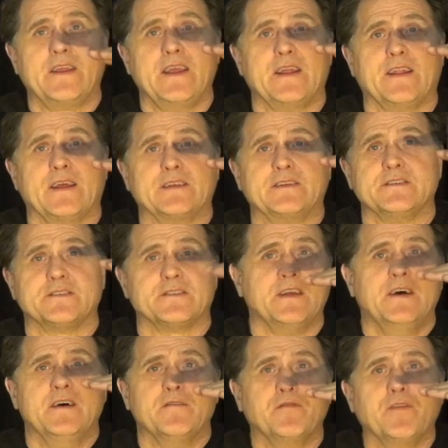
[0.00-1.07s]
can't just
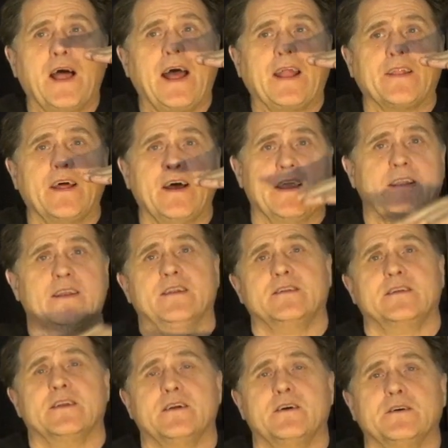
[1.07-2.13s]
flatline.
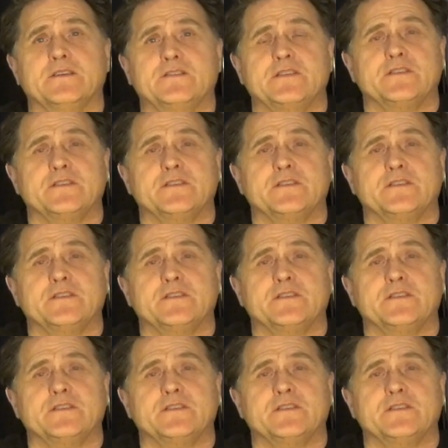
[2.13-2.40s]
It's